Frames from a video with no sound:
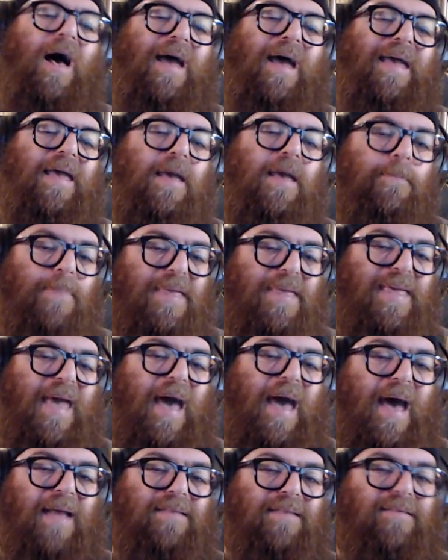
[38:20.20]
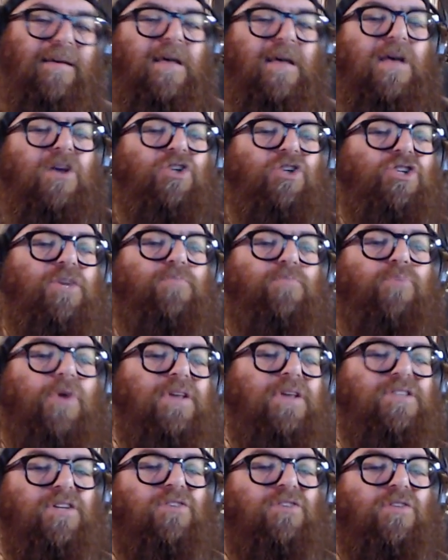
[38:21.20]
a hip cat. She
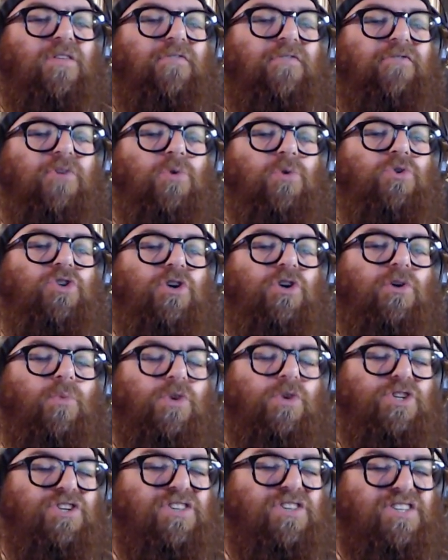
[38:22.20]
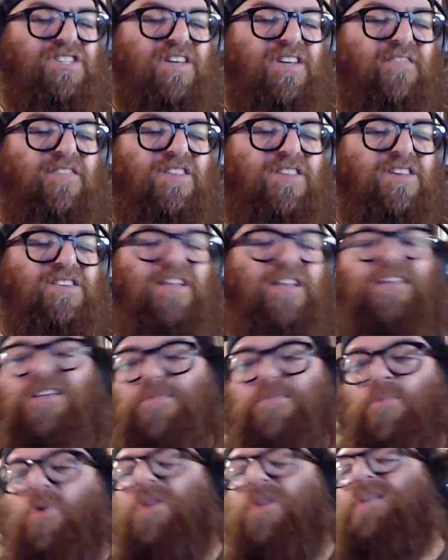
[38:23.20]
brings it to the future, which is the 70s at
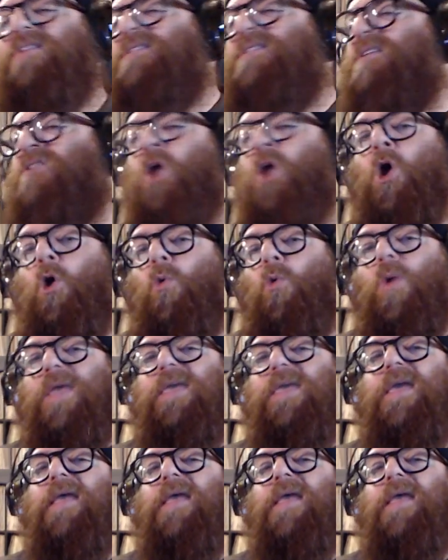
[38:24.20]
this point, and says, we